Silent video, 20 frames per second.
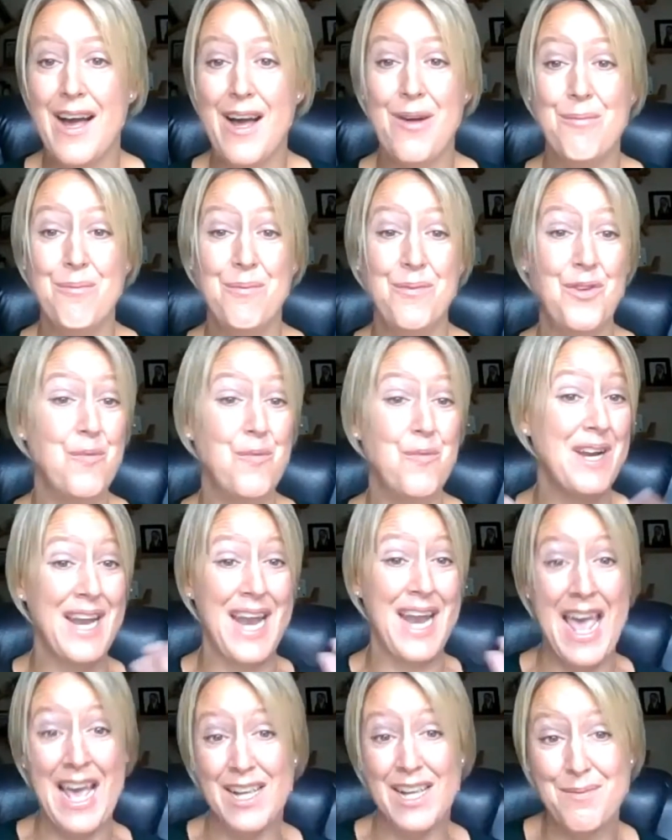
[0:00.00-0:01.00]
Um, you've been
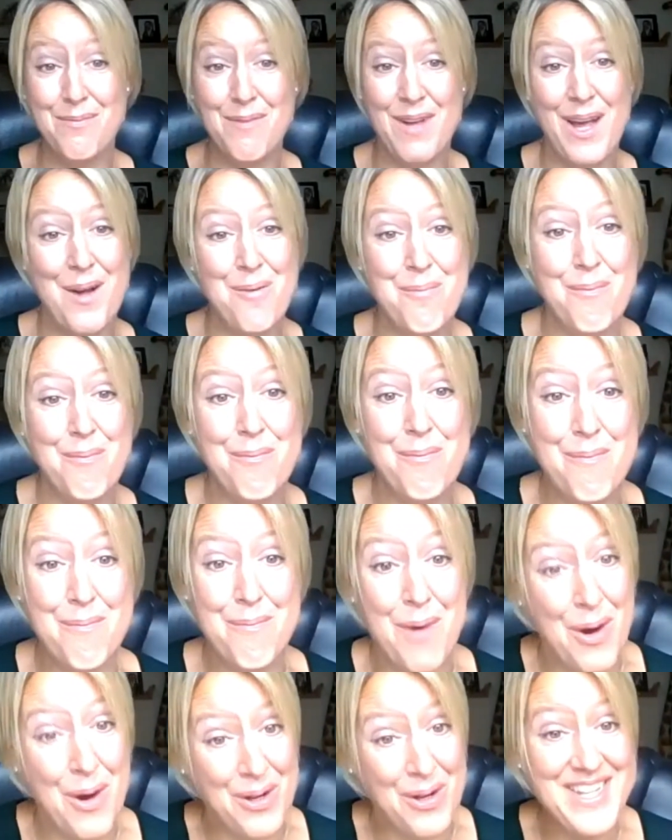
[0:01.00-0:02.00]
an ex um,
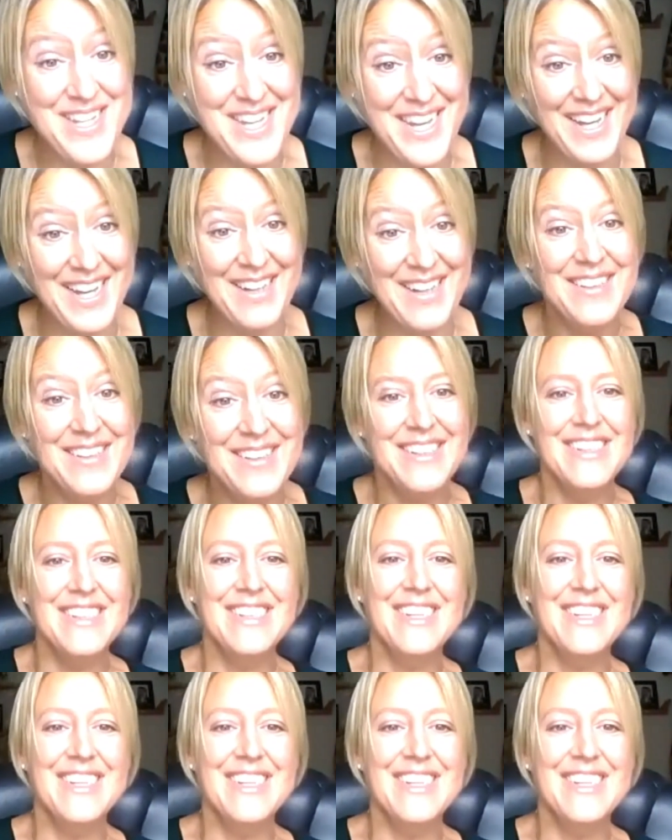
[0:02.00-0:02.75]
marketeer,